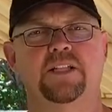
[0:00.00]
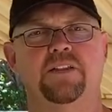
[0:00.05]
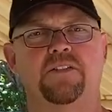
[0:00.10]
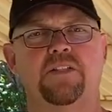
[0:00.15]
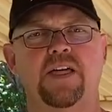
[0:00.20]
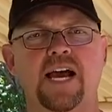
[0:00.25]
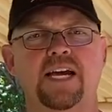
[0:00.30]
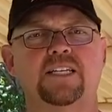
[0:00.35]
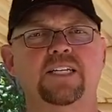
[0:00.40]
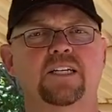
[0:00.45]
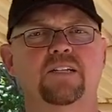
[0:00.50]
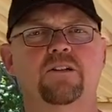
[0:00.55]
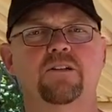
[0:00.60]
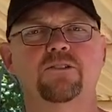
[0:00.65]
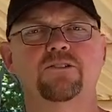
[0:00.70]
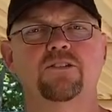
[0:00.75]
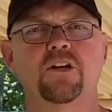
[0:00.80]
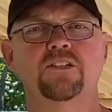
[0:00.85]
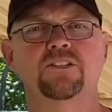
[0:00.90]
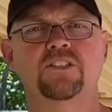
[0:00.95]
That
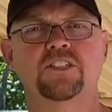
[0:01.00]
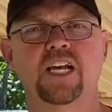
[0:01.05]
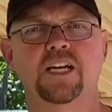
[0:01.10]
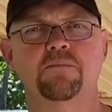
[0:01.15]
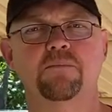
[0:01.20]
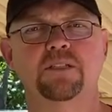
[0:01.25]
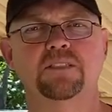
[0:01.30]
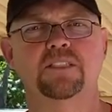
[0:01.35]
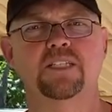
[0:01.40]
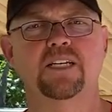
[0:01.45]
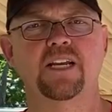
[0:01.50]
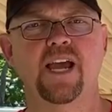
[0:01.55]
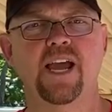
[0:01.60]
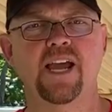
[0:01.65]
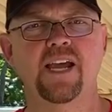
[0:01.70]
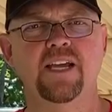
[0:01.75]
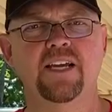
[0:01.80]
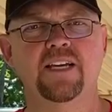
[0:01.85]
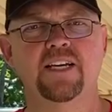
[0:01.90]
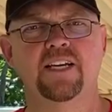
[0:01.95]
concludes our segment
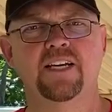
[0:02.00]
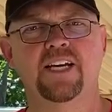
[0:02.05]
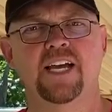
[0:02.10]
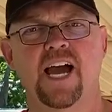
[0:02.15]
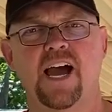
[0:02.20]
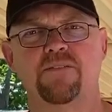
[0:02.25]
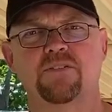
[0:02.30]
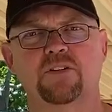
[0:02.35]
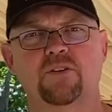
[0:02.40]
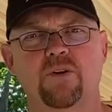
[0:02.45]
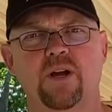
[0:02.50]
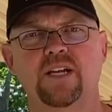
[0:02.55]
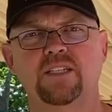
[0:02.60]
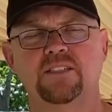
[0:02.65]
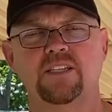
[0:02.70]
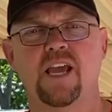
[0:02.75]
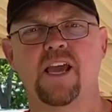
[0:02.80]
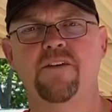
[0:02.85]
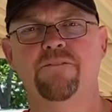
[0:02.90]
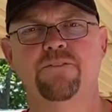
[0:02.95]
today. Have a great
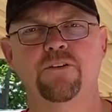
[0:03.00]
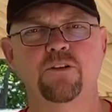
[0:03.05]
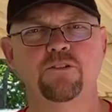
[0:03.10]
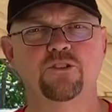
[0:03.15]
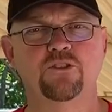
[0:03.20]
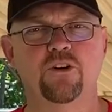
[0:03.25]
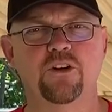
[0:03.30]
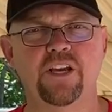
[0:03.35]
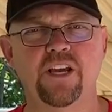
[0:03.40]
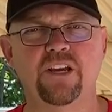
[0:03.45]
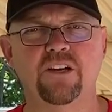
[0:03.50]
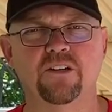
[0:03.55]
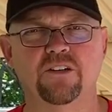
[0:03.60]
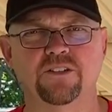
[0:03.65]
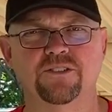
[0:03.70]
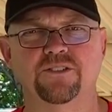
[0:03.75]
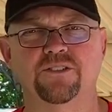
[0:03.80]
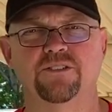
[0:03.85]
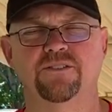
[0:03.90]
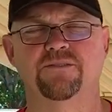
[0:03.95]
day, future
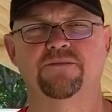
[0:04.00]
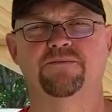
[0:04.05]
Eagles.